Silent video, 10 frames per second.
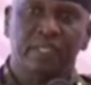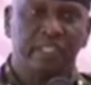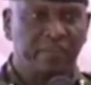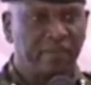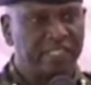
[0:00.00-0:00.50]

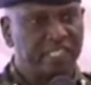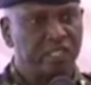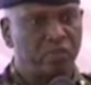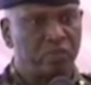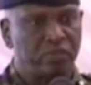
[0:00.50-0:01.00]
The first
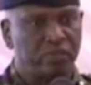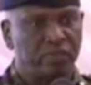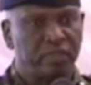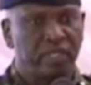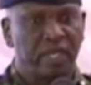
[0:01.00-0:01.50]
two
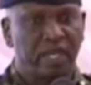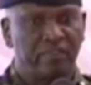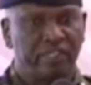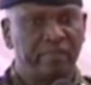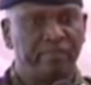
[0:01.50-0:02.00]

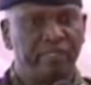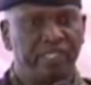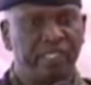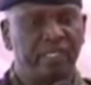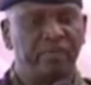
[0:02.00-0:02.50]
have been
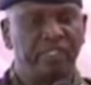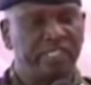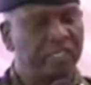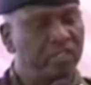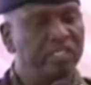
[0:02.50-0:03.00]
dealing with
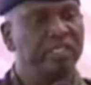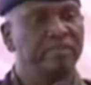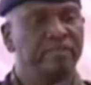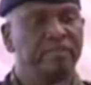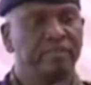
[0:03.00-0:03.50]

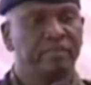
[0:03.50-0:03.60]
terrorism